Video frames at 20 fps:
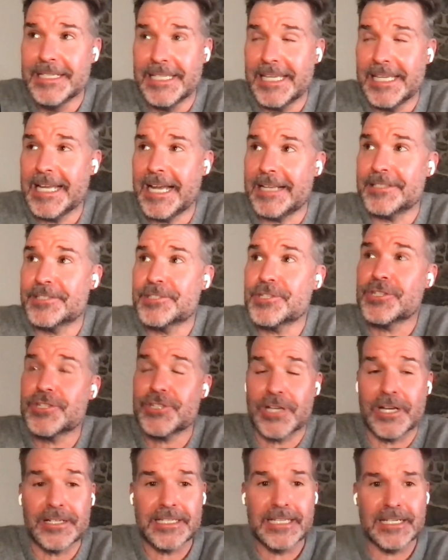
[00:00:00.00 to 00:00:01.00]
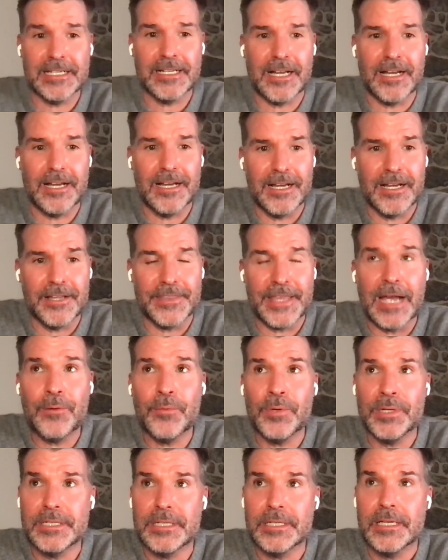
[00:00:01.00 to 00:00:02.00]
yeah, it's just shocking. That
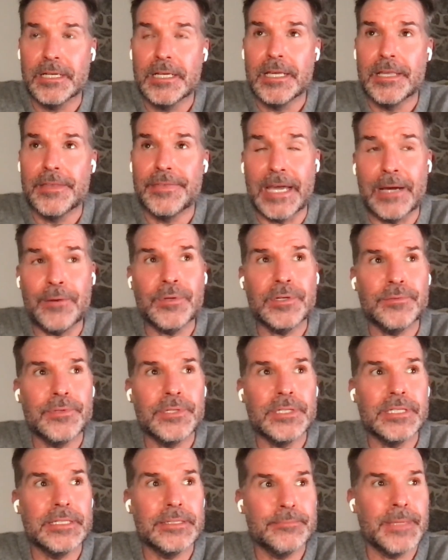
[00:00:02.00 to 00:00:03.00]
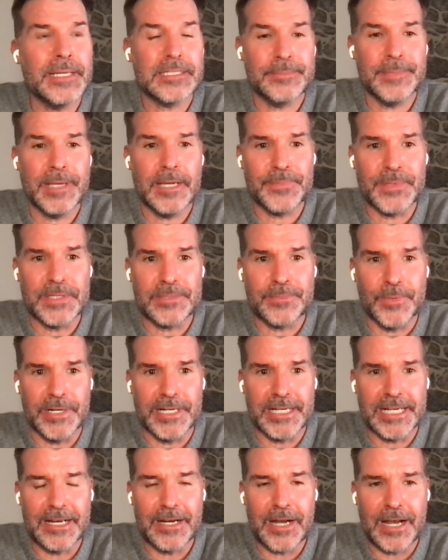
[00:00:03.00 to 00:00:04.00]
one really messed me up this
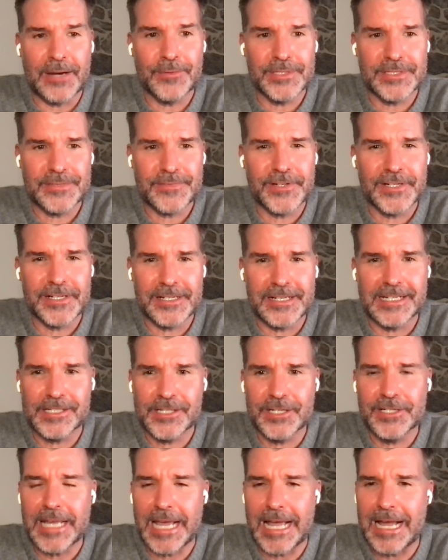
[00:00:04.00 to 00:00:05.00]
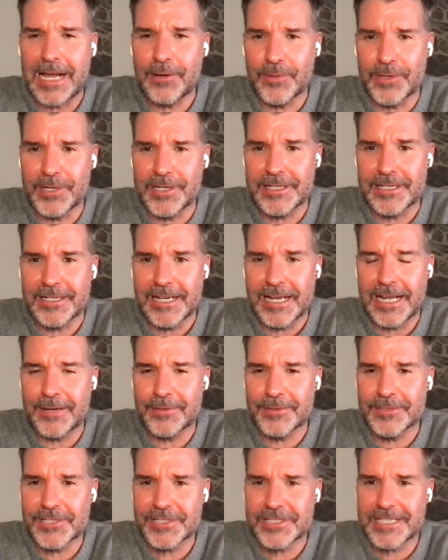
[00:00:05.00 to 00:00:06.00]
morning. I was for a good hour. I
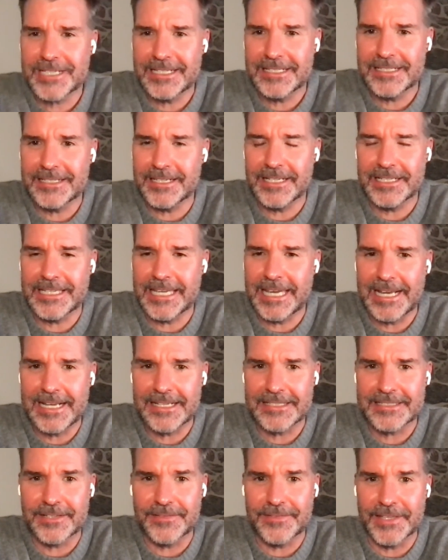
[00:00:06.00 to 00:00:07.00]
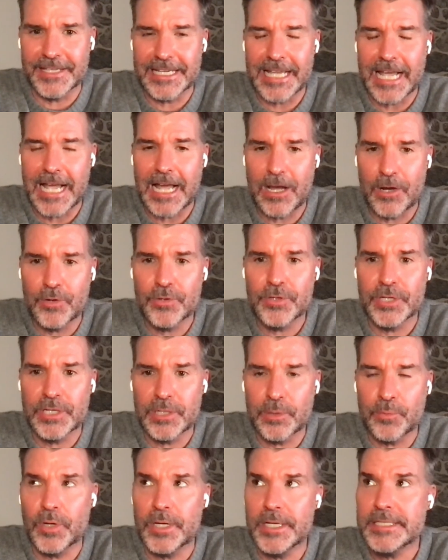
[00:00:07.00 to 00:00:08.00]
was just kind of aghast of like how good
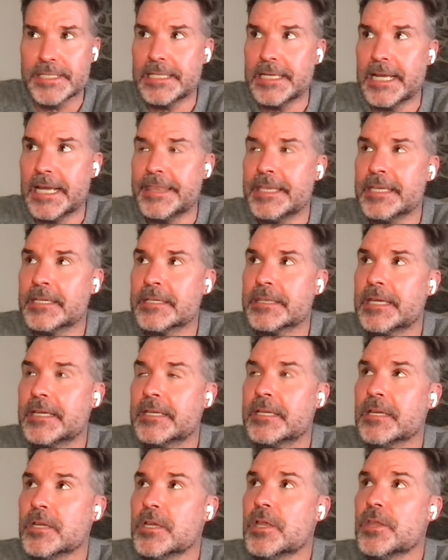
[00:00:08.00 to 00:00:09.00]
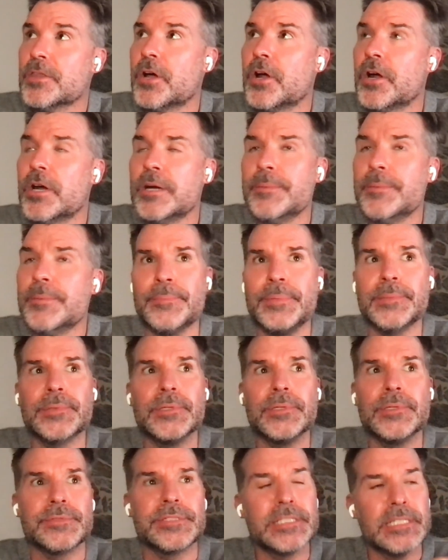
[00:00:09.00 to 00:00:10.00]
it was. And I think that the hard part people
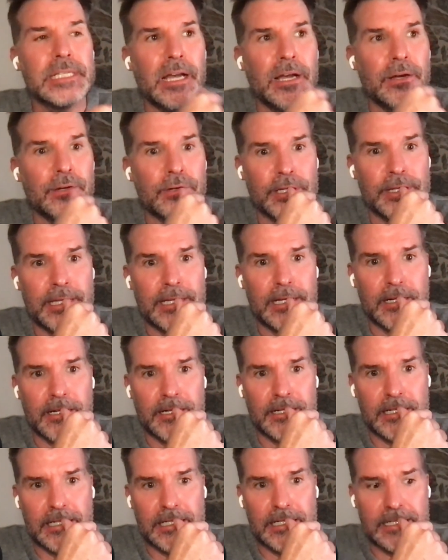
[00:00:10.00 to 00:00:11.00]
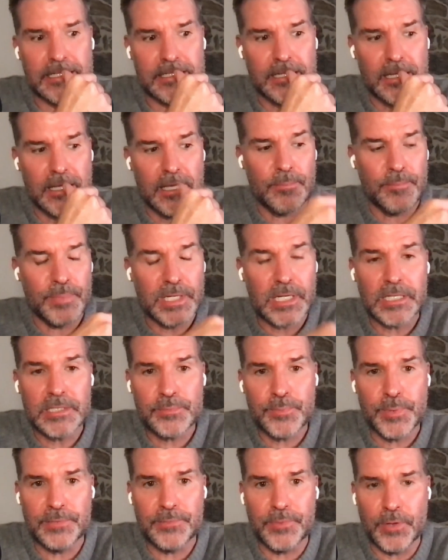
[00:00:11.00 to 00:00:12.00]
don't see how good they are is because
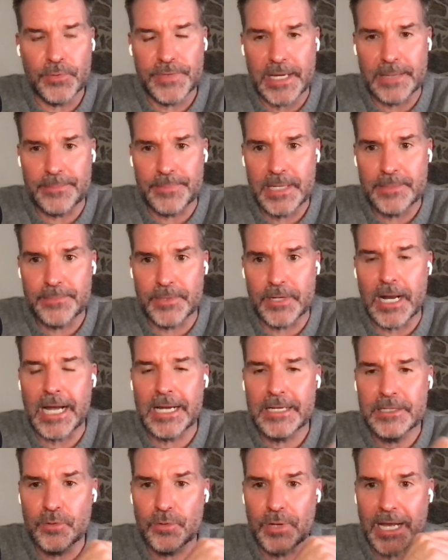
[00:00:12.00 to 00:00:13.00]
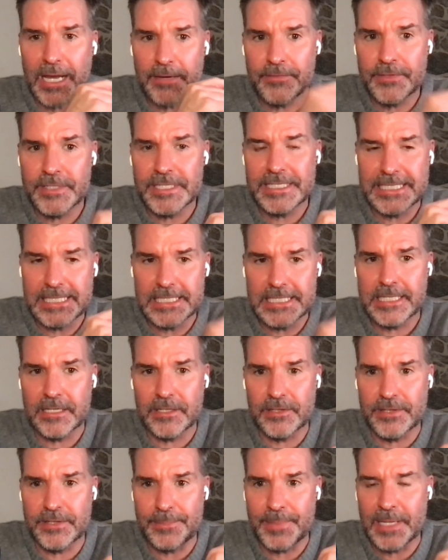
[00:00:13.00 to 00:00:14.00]
we wrote that paper. I know every detail
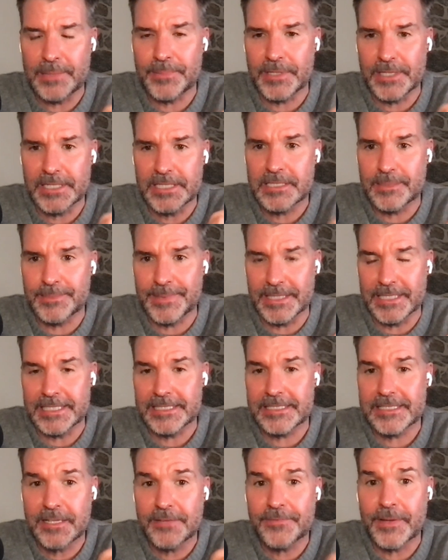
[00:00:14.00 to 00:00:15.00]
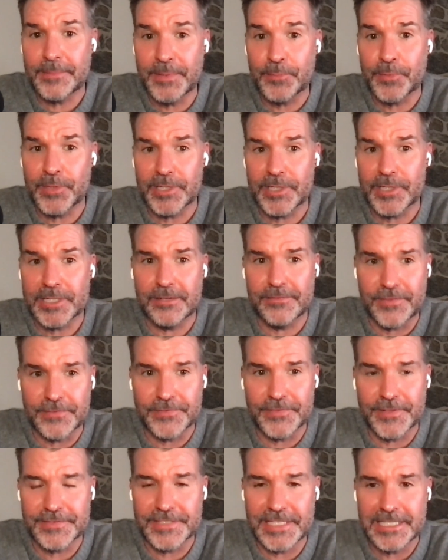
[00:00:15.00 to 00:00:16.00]
of that paper intimately. It's stuff I've been working on for
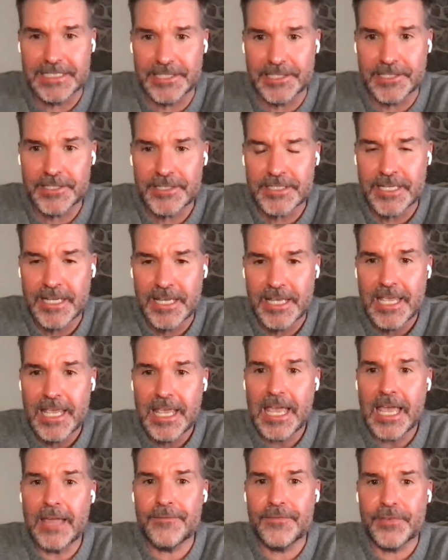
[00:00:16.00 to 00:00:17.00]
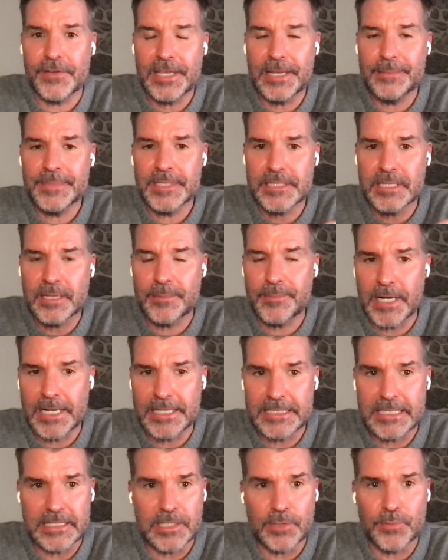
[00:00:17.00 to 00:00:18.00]
15 years. And for them to
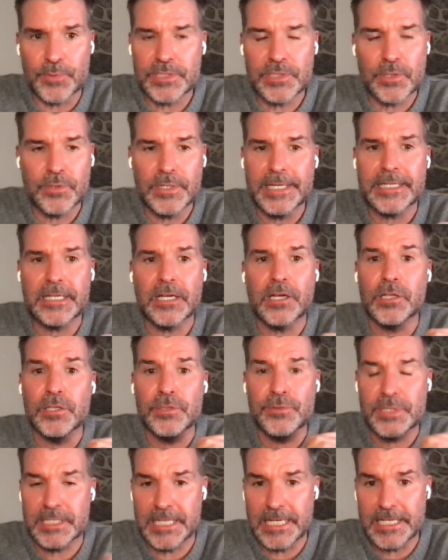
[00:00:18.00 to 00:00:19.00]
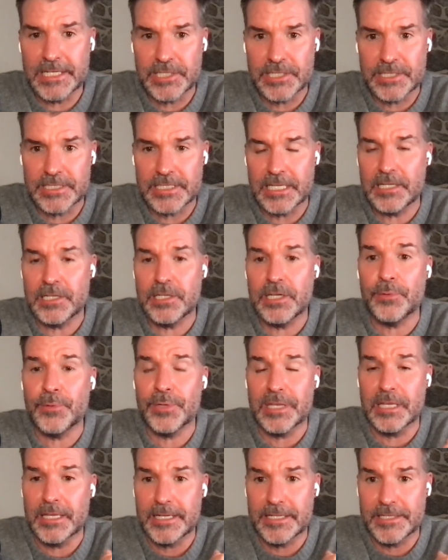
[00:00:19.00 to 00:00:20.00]
summarize it, there was no like hallucinations that you get
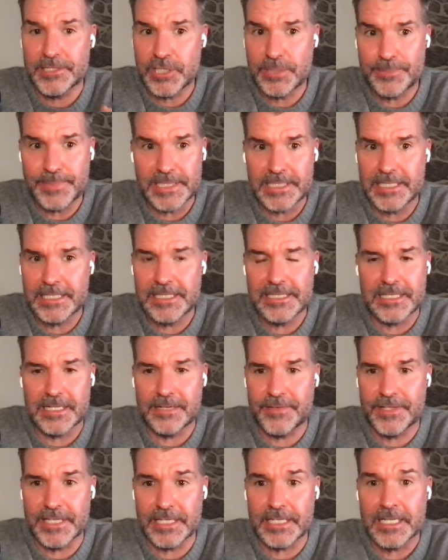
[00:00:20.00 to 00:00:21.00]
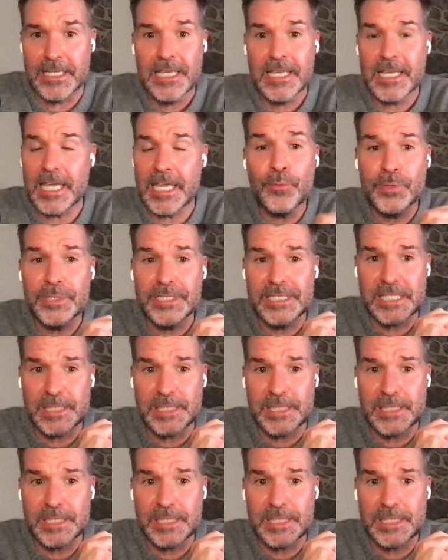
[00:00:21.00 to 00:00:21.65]
with a lot of GPTs and everything. It was